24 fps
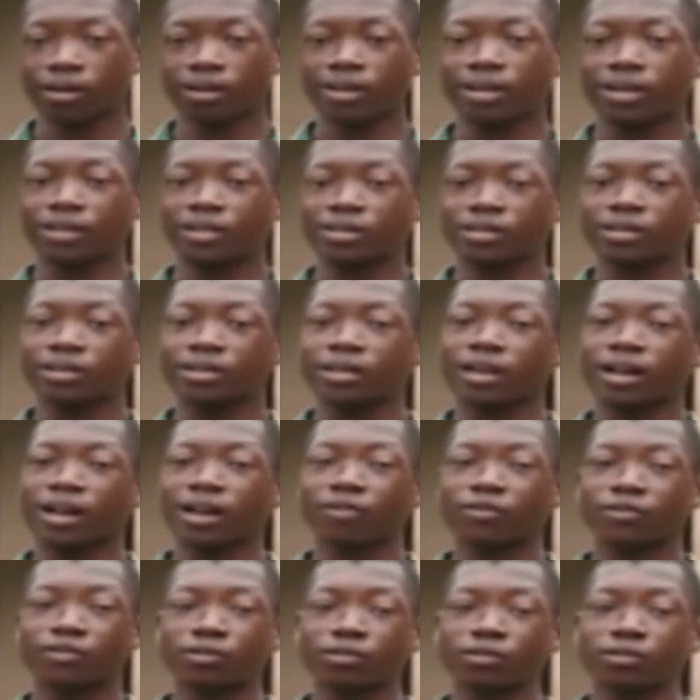They, they
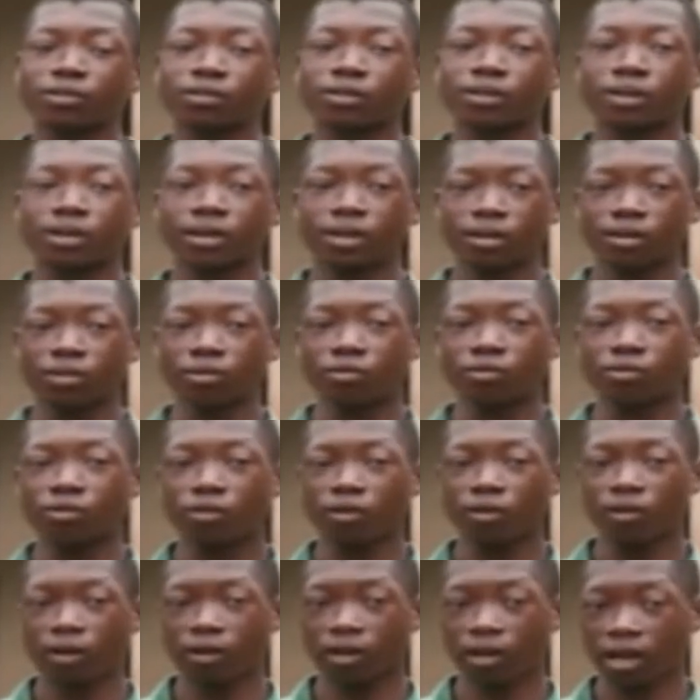have to
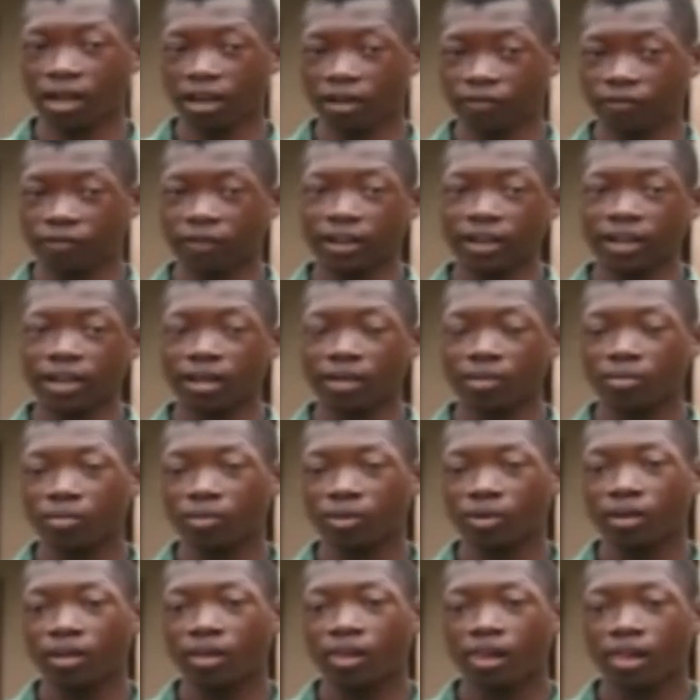look after
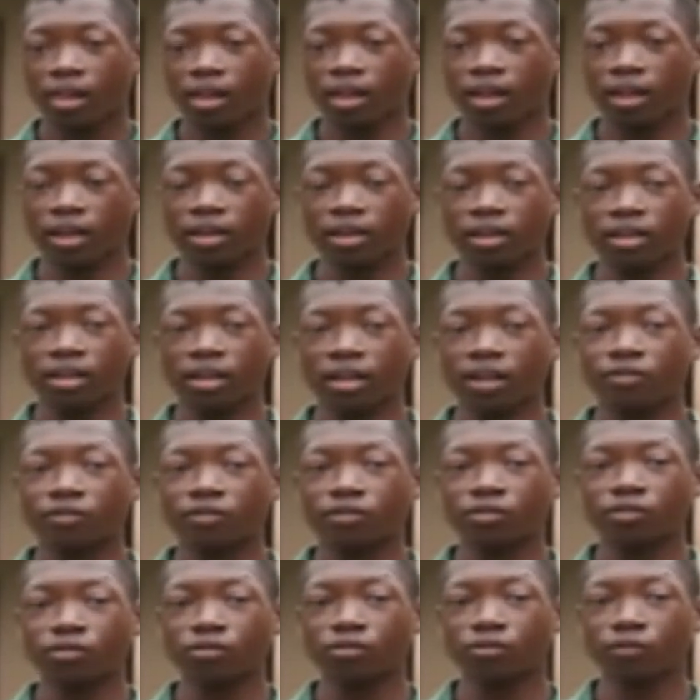them. Uh, they have
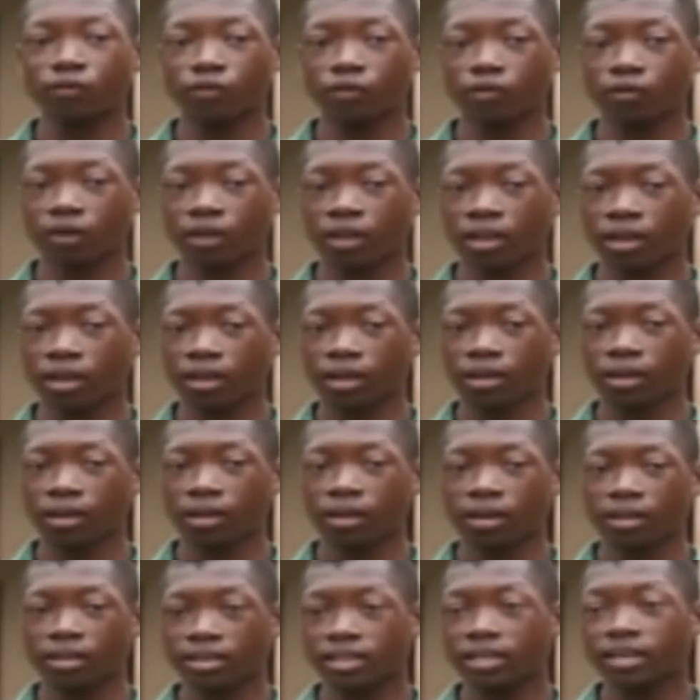to look for,
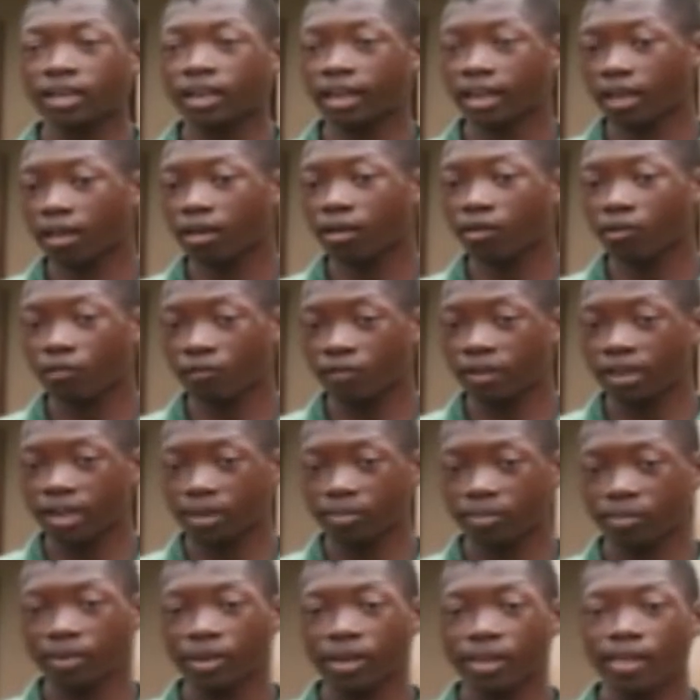uh, take care of
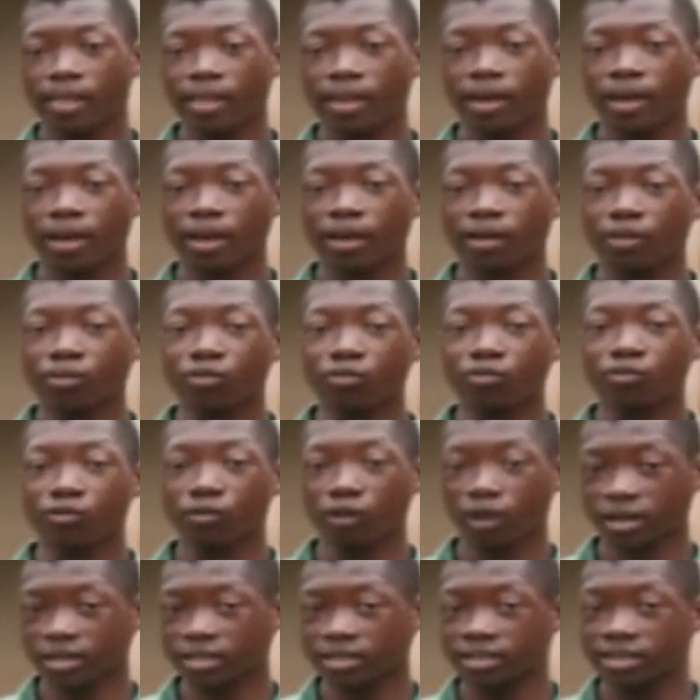them and do
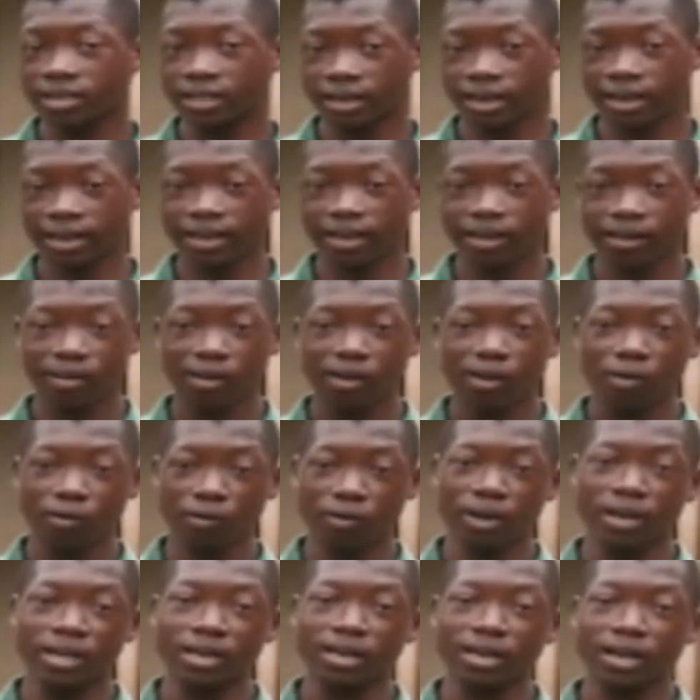what they like.
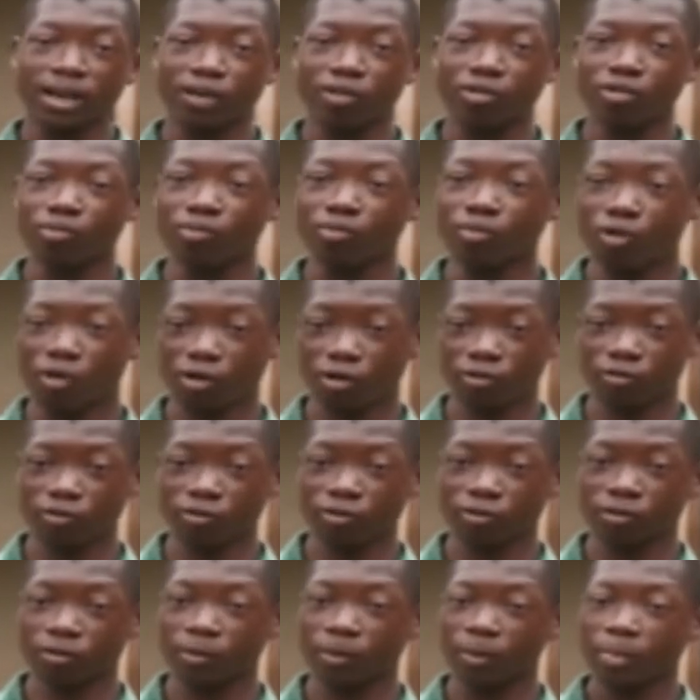One day I hope God
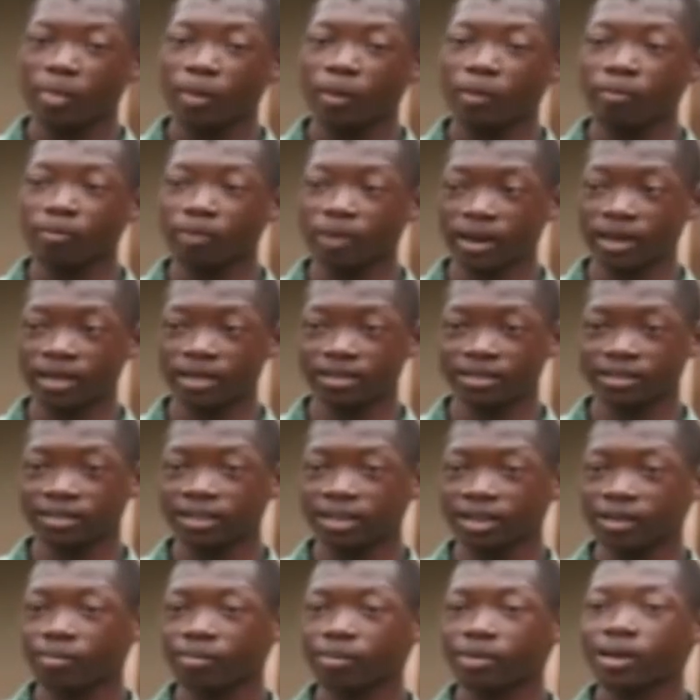will bless
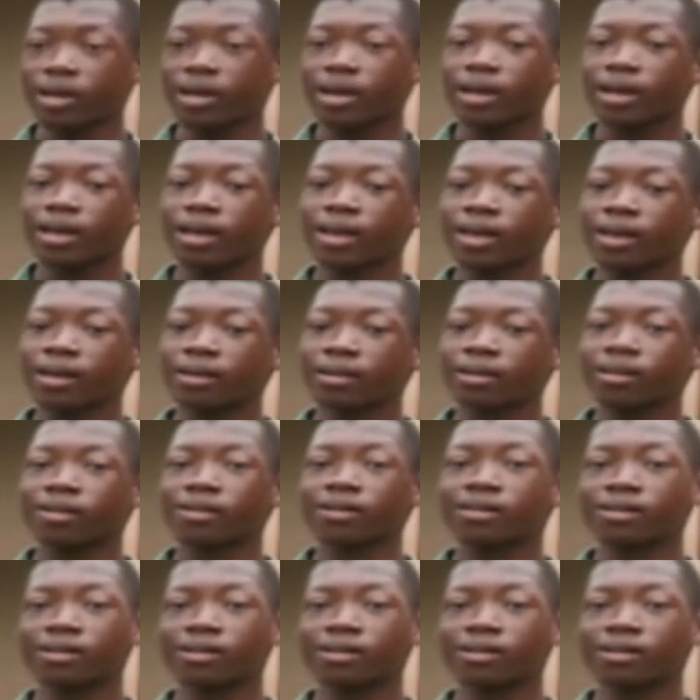them and